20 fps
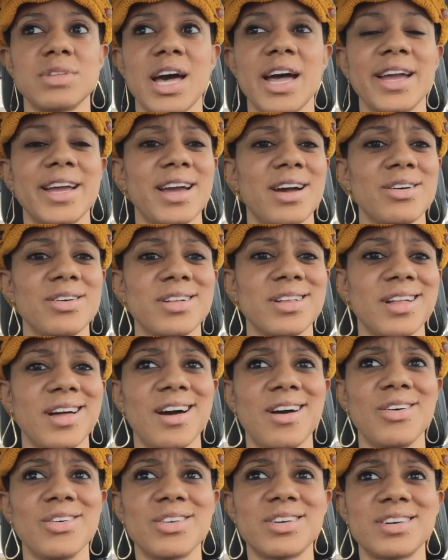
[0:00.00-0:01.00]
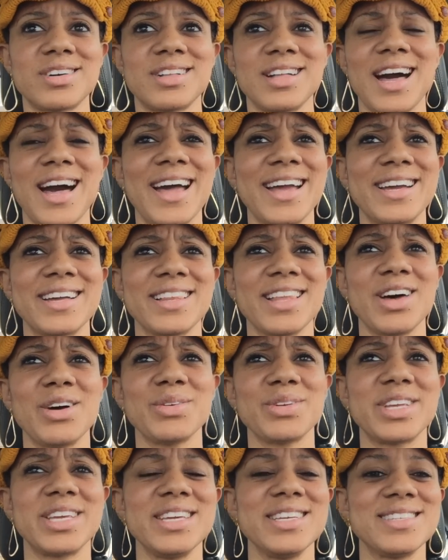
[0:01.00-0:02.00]

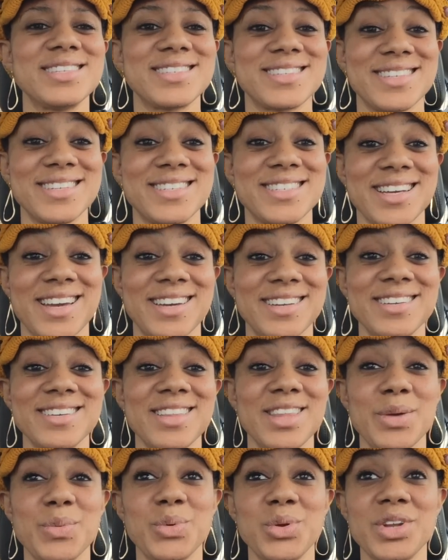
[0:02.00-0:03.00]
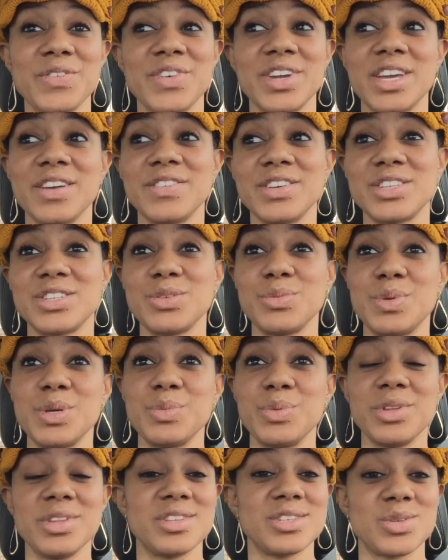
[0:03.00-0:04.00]
iCloud keys to China, and they won't even give it to
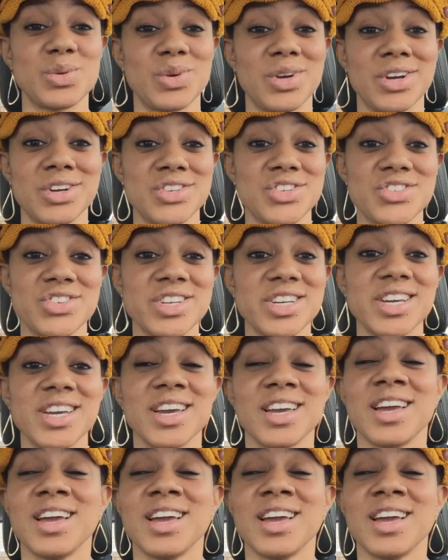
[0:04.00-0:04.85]
people in this own country.